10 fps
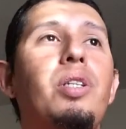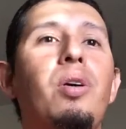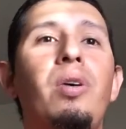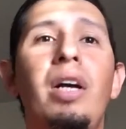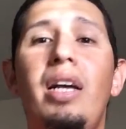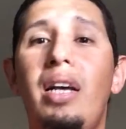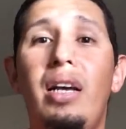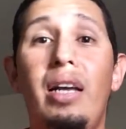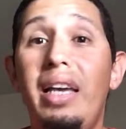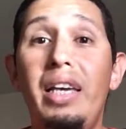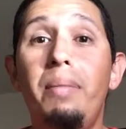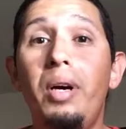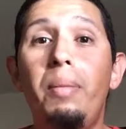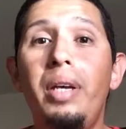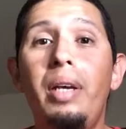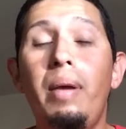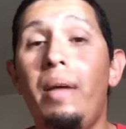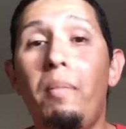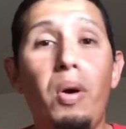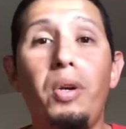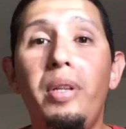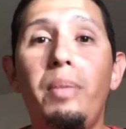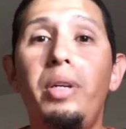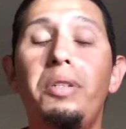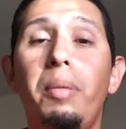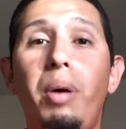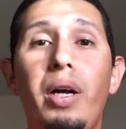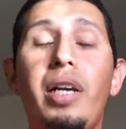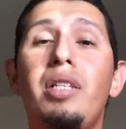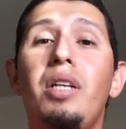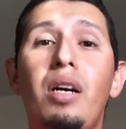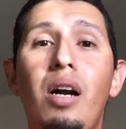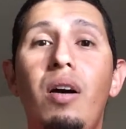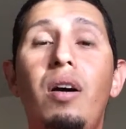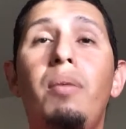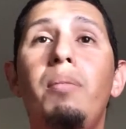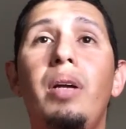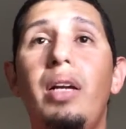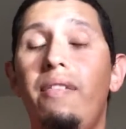So email me at marco@theministrypodcast.com.